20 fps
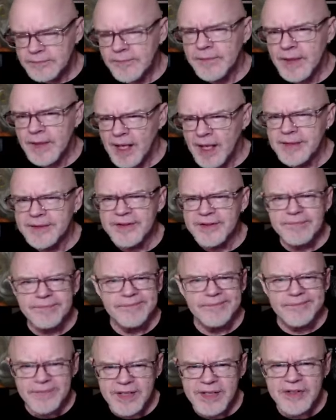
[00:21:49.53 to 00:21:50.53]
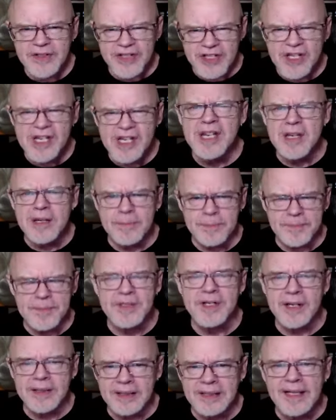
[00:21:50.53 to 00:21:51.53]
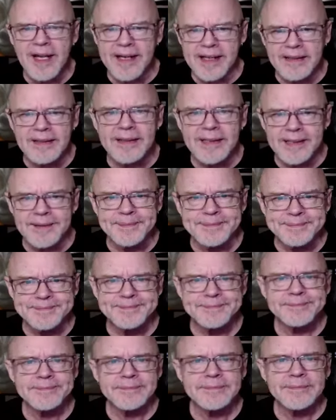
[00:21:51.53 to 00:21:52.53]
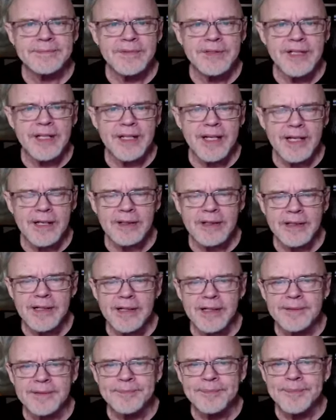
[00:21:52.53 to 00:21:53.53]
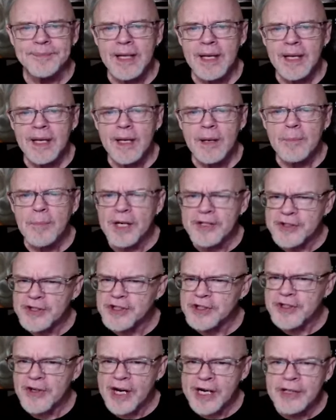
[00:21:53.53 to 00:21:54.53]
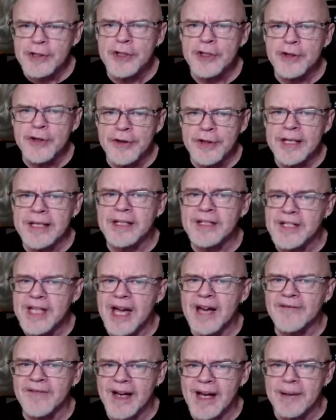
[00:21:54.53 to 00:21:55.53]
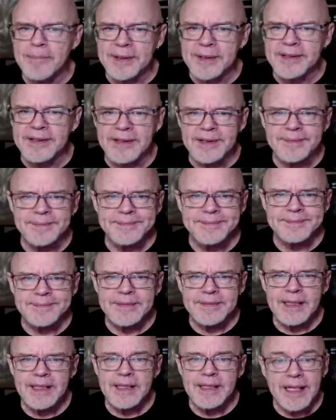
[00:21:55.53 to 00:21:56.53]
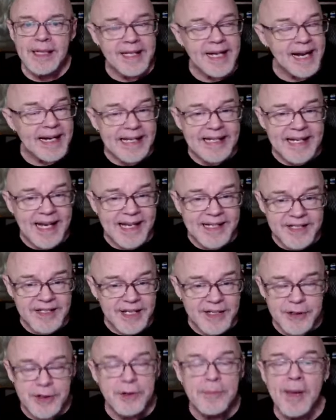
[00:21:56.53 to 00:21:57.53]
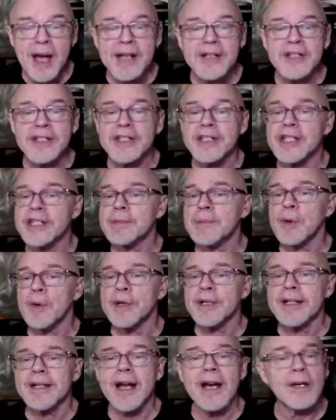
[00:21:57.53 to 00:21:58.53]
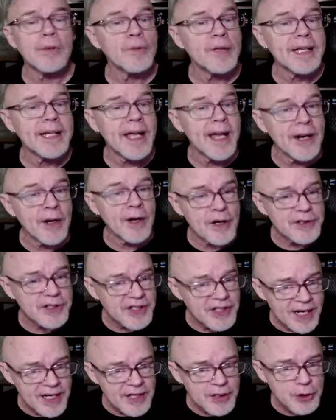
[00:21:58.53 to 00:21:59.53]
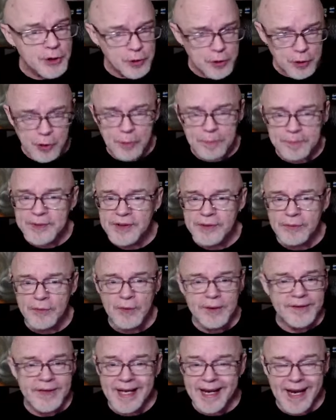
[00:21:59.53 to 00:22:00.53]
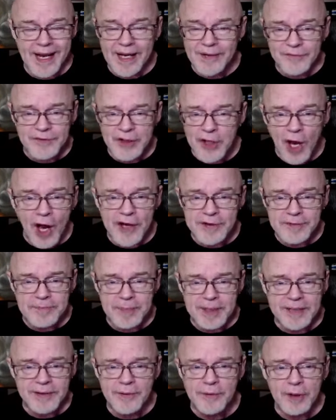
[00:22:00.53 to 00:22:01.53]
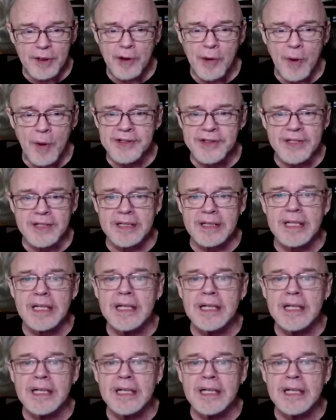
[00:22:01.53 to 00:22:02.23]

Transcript: It seems unlikely, said Eolair. But stranger things have happened. In any case, as your majesties pointed out, we cannot send troops when they have not been requested.